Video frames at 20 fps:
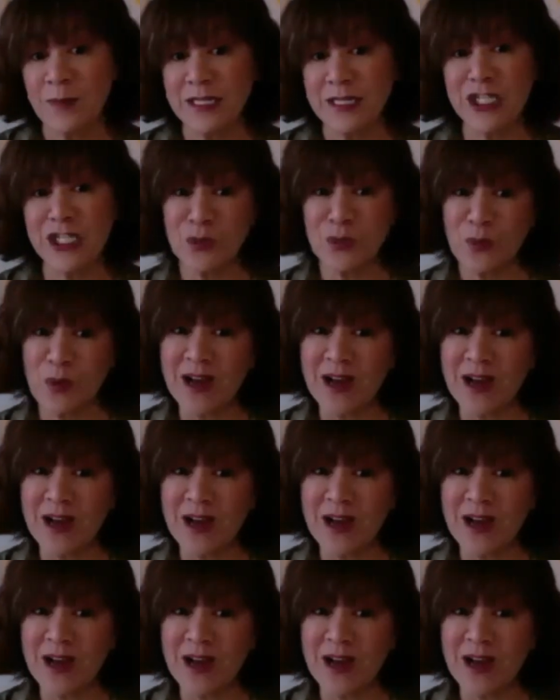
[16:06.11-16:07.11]
but to
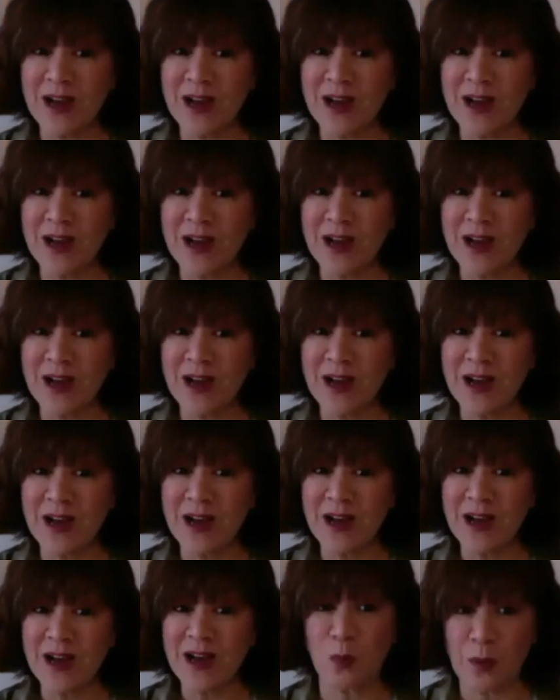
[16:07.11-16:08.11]
us it is,
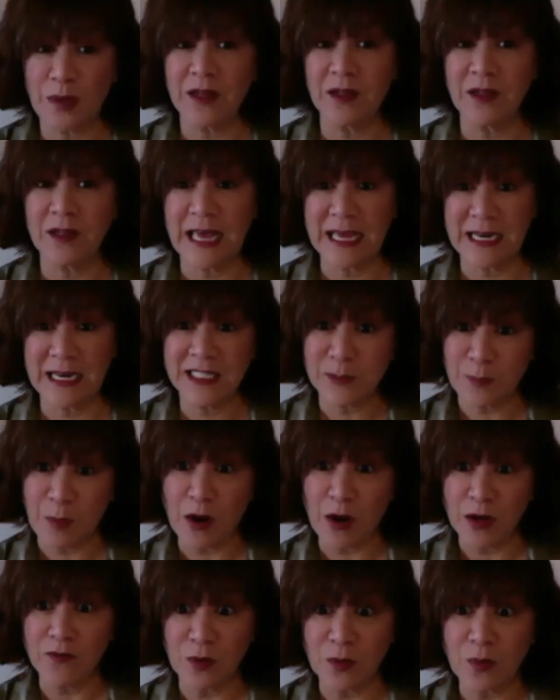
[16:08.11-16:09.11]
and it will, and it's
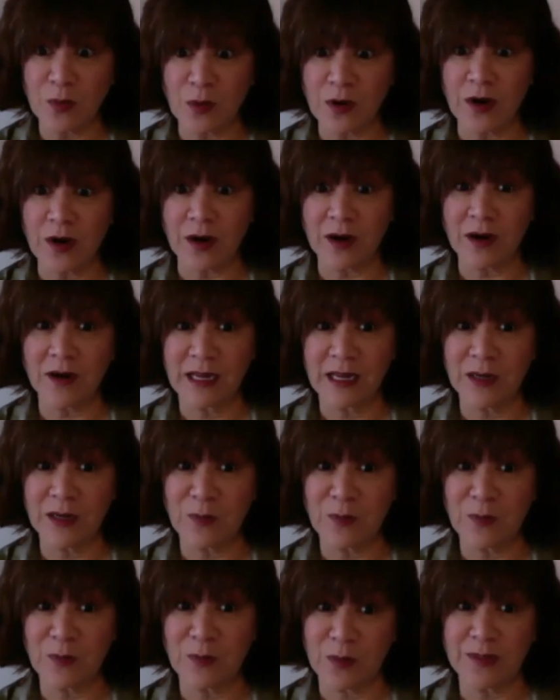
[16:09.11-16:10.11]
part of your work
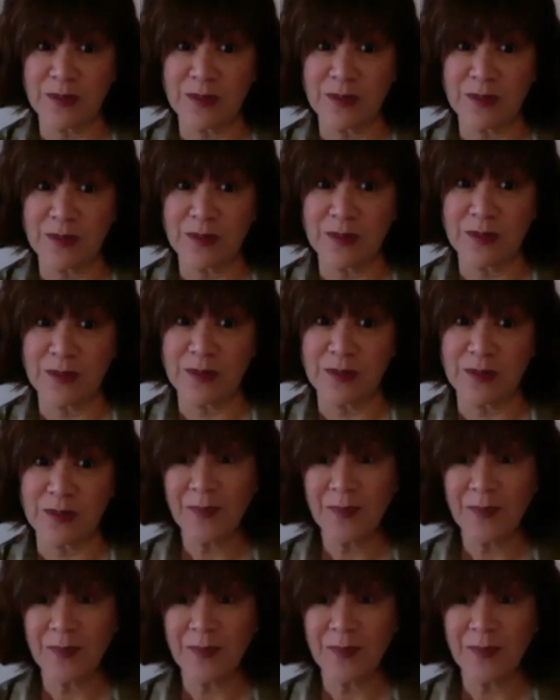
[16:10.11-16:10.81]
and what we see.